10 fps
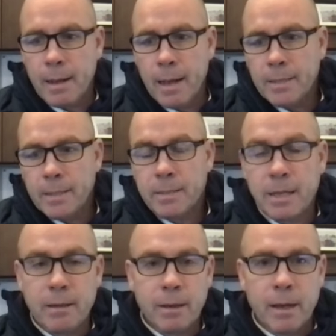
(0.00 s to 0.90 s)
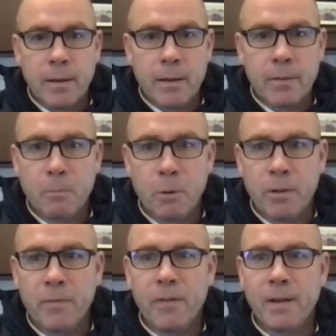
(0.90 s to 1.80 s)
I just think you got to
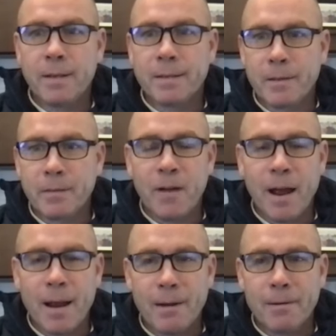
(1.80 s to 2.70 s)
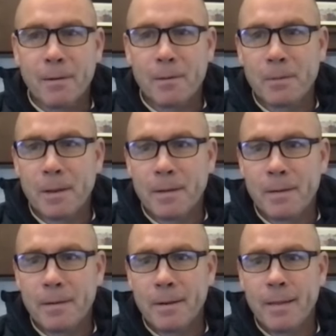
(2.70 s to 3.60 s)
put your feet into the fire, and
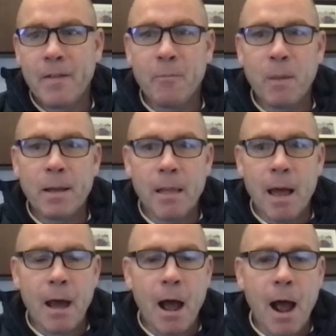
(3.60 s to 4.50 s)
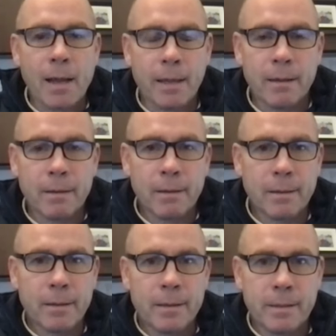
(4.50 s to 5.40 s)
they've played a lot of hockey.
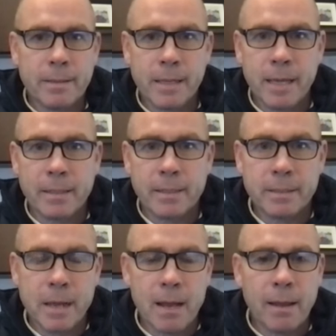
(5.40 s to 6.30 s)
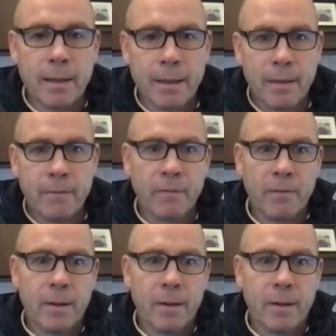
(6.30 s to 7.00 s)
These kids, it's not like they've